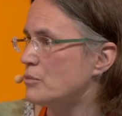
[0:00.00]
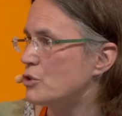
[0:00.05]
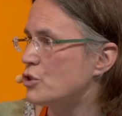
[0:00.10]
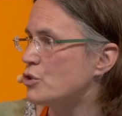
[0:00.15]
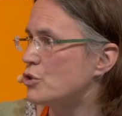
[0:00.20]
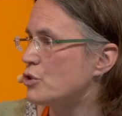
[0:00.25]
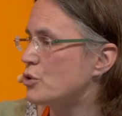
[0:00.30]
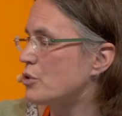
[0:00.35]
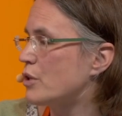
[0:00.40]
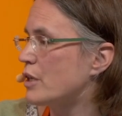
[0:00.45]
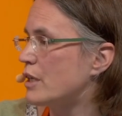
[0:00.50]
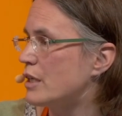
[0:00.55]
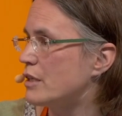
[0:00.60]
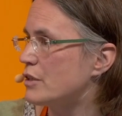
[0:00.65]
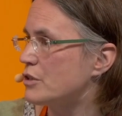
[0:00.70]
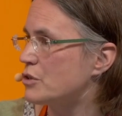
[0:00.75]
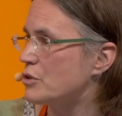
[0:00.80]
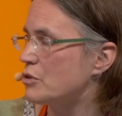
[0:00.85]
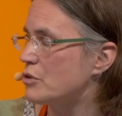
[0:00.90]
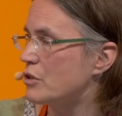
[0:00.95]
due to
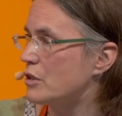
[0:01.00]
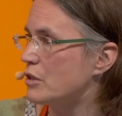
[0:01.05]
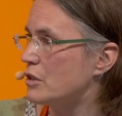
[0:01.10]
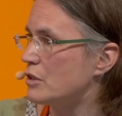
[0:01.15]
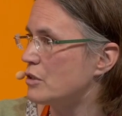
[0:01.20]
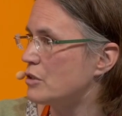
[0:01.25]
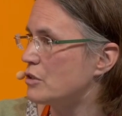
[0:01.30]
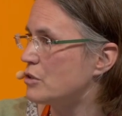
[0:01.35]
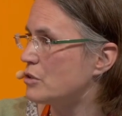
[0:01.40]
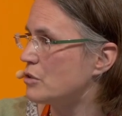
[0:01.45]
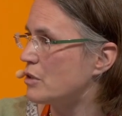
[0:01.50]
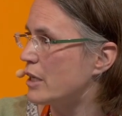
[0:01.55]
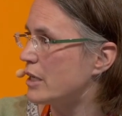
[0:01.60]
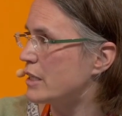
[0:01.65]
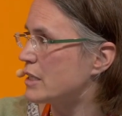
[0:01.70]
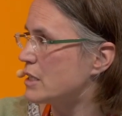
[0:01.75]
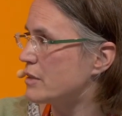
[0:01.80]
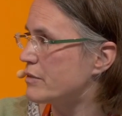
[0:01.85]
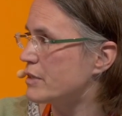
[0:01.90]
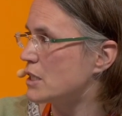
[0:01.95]
their
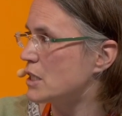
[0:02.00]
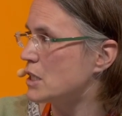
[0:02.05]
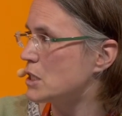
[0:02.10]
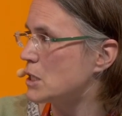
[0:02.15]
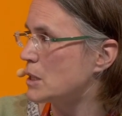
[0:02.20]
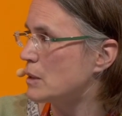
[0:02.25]
activities